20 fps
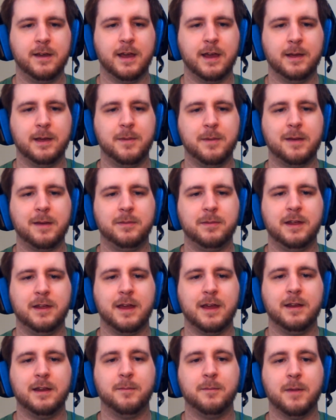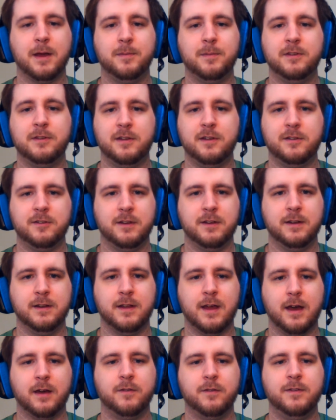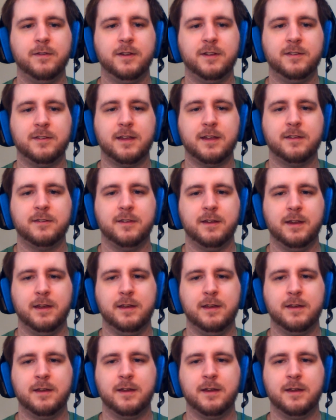I am abdicating my position, out of necessity.